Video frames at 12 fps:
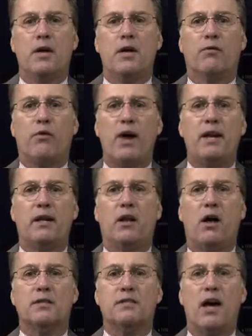Ephrata
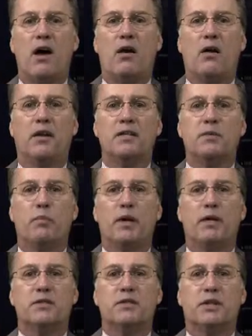lost out on its
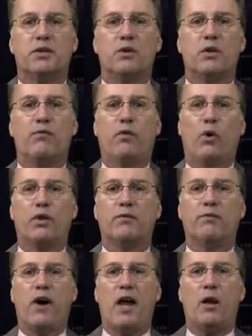bid to secure the fourth
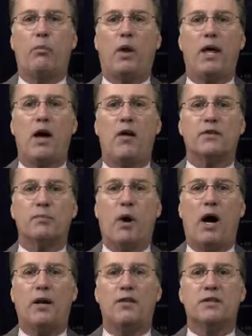and final playoff
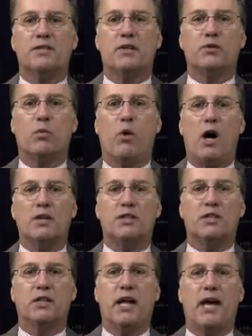spot in the Central
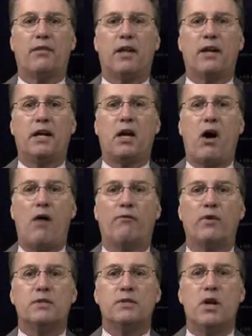Washington Athletic
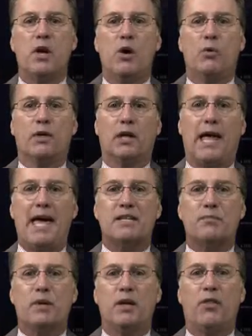Conference with a
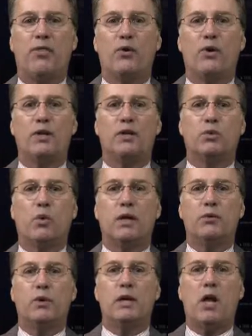last-minute
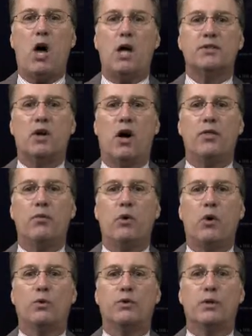30-23 loss on the
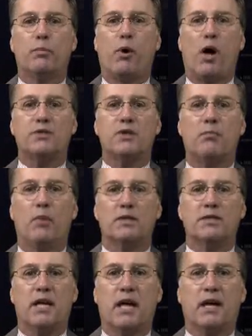road to the Prosser
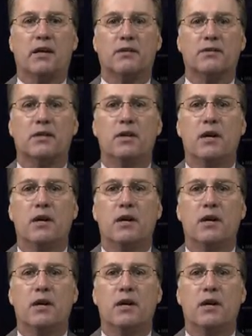Mustangs.